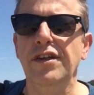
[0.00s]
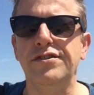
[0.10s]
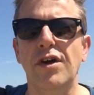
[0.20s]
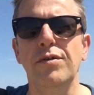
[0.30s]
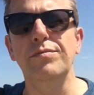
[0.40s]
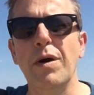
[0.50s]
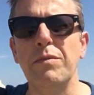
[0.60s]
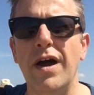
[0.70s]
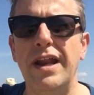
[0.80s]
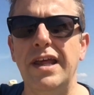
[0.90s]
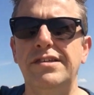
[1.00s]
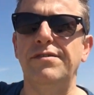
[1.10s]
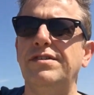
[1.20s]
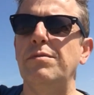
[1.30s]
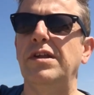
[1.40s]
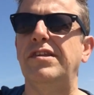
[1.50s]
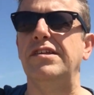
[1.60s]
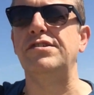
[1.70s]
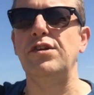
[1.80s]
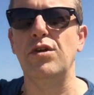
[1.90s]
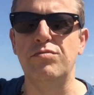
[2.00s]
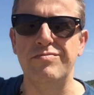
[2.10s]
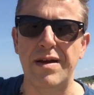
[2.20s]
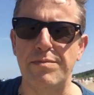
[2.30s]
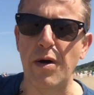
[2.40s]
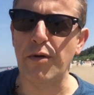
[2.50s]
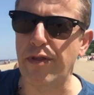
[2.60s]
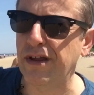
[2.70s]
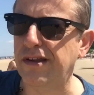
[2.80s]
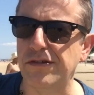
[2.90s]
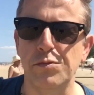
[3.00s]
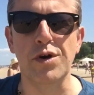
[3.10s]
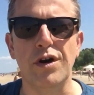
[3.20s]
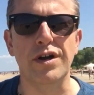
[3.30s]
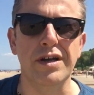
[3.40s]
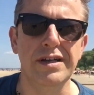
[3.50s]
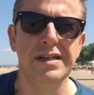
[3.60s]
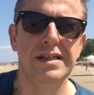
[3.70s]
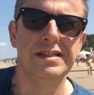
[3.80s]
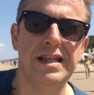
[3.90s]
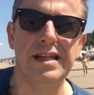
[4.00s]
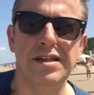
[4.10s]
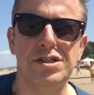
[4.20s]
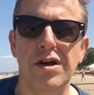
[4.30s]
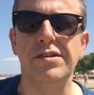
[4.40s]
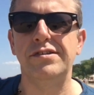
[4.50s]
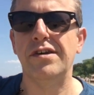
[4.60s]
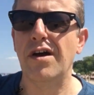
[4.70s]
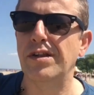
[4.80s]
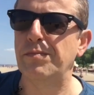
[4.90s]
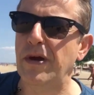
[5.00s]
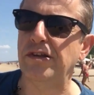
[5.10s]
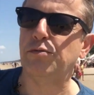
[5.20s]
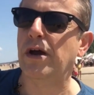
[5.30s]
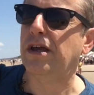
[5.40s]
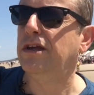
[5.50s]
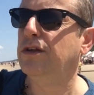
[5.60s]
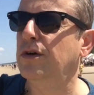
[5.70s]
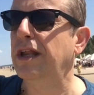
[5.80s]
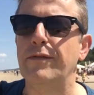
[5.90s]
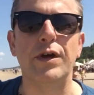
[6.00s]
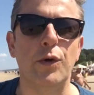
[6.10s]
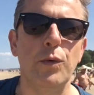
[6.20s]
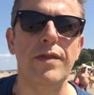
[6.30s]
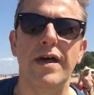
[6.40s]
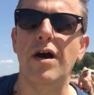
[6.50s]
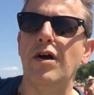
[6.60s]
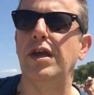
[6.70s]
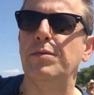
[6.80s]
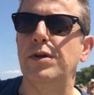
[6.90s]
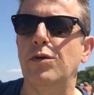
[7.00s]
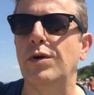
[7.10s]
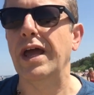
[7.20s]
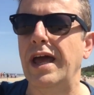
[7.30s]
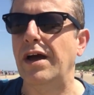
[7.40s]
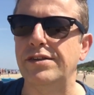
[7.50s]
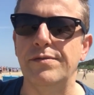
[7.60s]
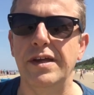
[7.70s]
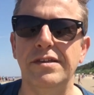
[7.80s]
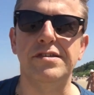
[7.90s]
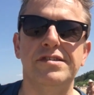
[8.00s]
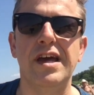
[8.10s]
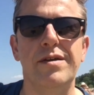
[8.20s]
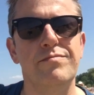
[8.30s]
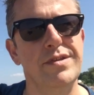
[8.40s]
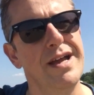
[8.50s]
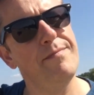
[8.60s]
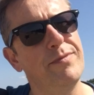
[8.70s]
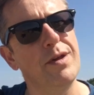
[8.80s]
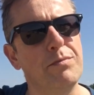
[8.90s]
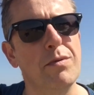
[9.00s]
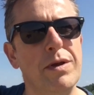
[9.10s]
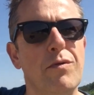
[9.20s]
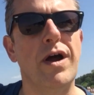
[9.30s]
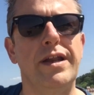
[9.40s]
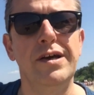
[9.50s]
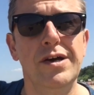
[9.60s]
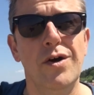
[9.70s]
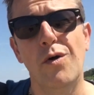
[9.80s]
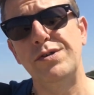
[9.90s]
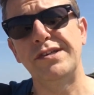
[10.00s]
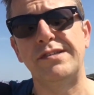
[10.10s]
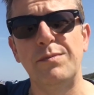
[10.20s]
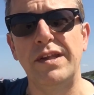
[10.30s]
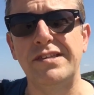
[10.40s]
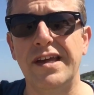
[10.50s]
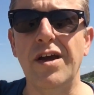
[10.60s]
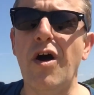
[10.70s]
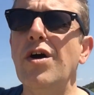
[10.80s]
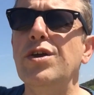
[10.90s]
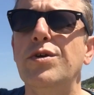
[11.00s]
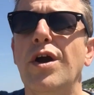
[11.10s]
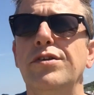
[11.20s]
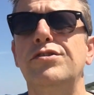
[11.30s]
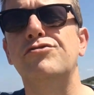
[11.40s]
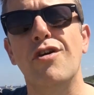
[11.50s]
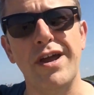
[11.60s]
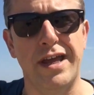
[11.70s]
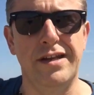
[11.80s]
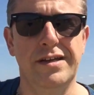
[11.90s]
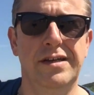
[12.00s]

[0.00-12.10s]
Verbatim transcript: So bottom line is, if somebody says to you, that Bowen thing doesn't work, then the chances are the best way you can ever gonna win that argument or get out of it is to say, yep, you're probably right. Or just simply say, are you going to try it?